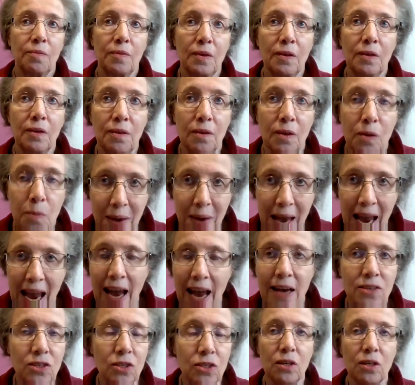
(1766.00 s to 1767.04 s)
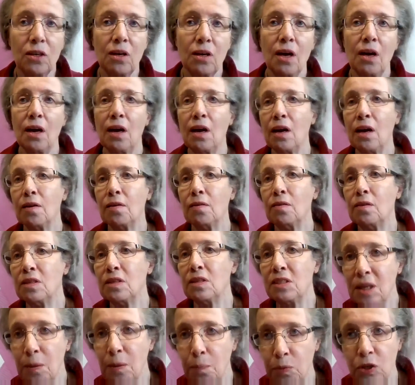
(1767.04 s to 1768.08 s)
mask, the
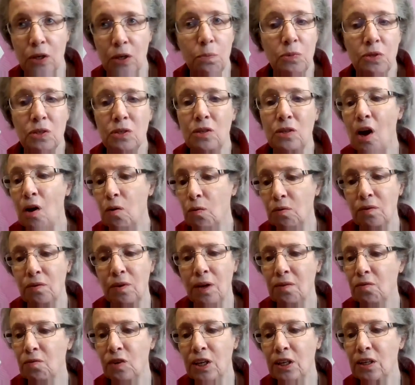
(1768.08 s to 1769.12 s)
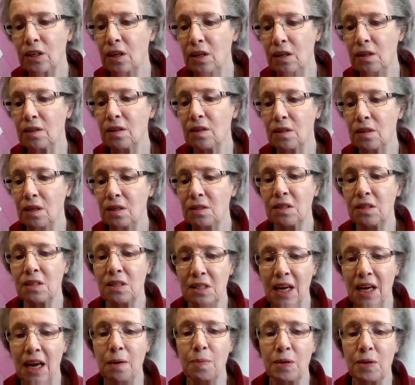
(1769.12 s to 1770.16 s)
symptoms. No, really, it's the
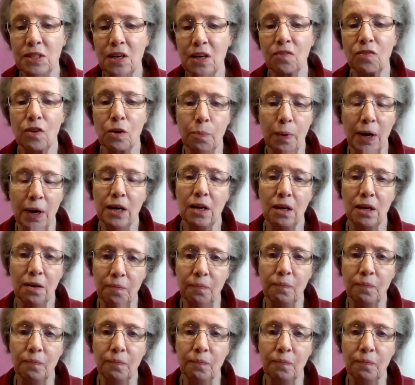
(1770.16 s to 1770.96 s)
same as everybody.